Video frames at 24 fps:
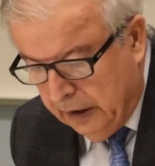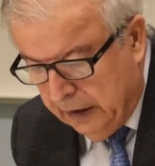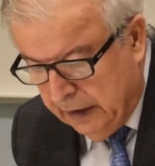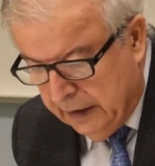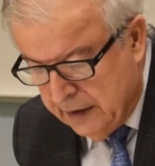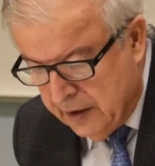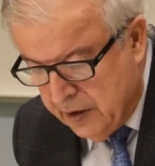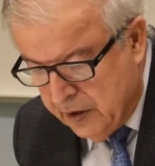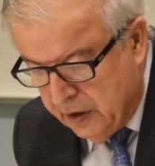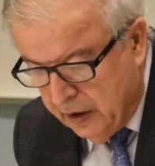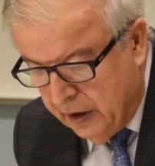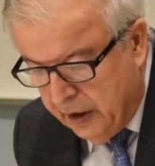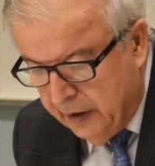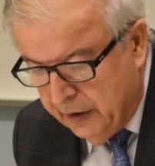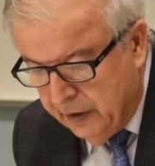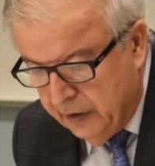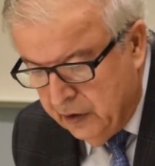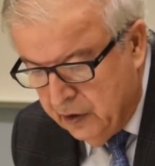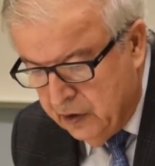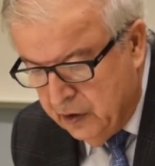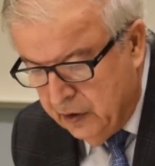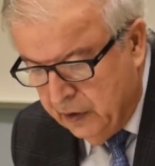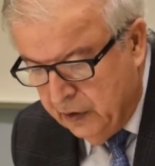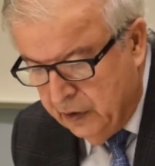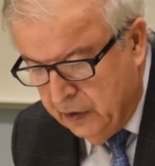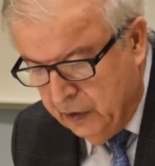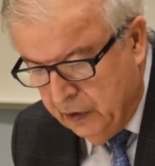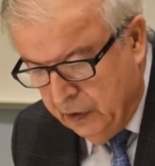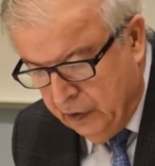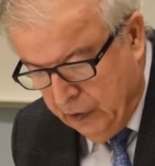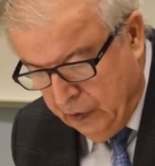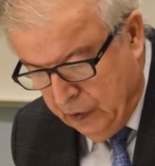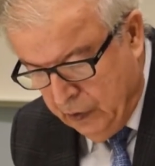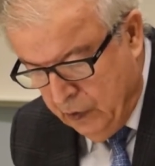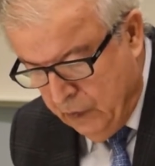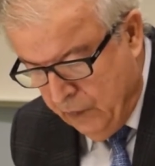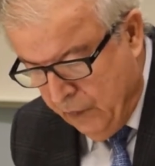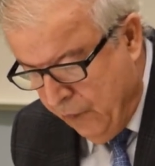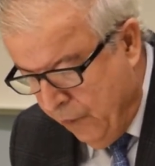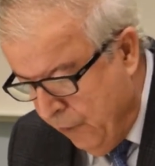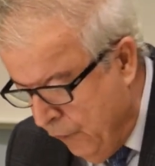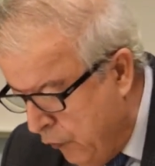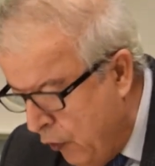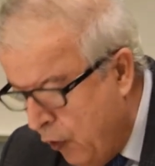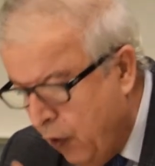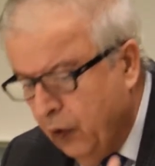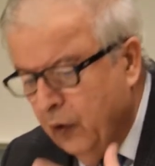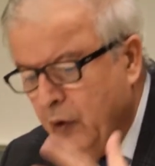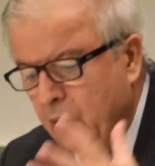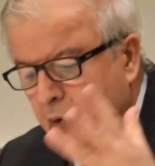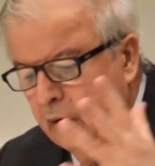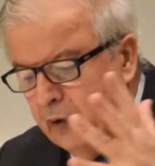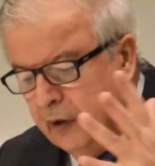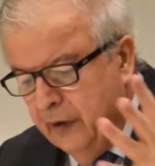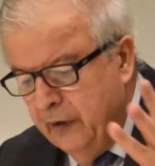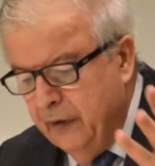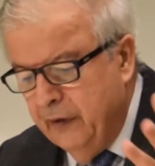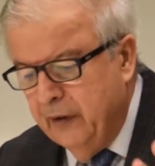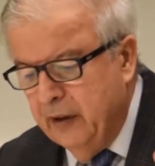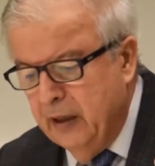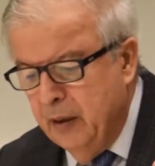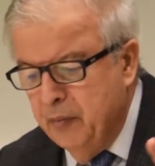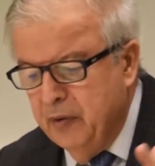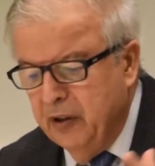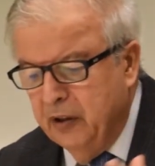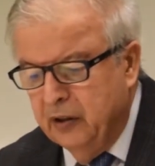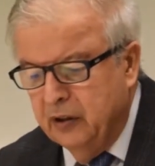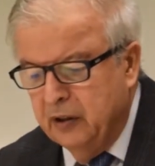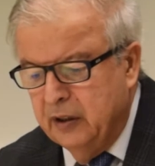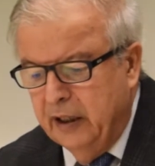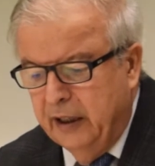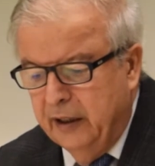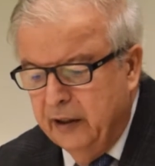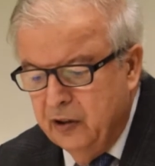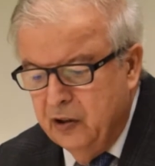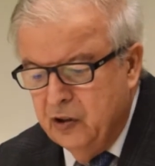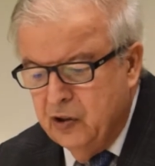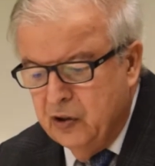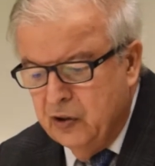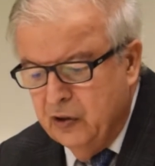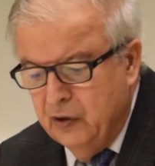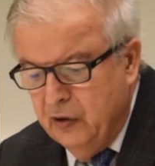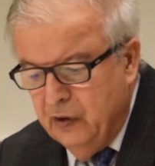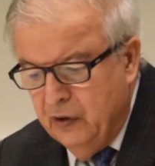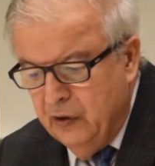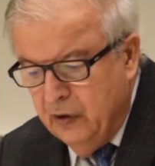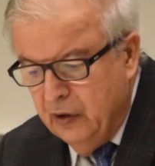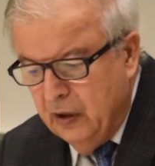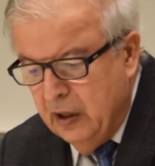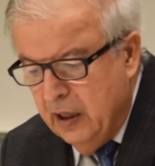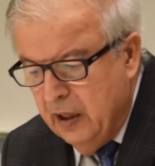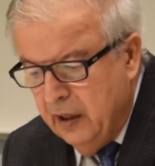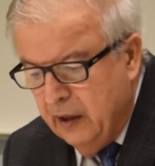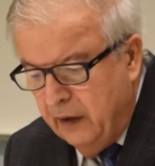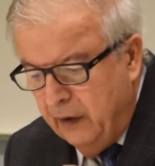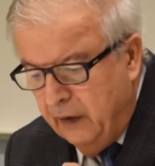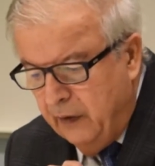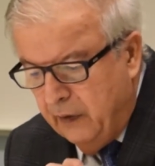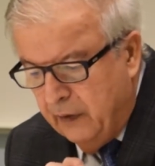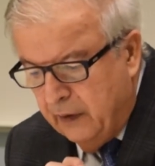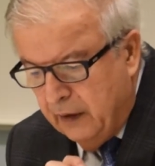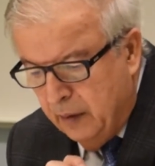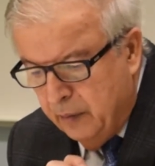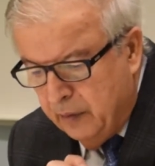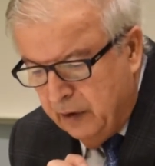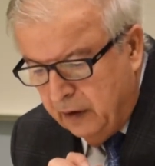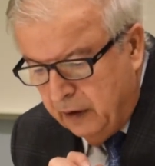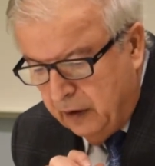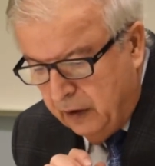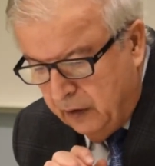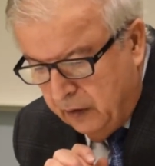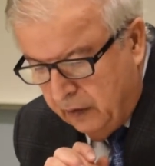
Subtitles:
started just follow Islamic tradition, Islamic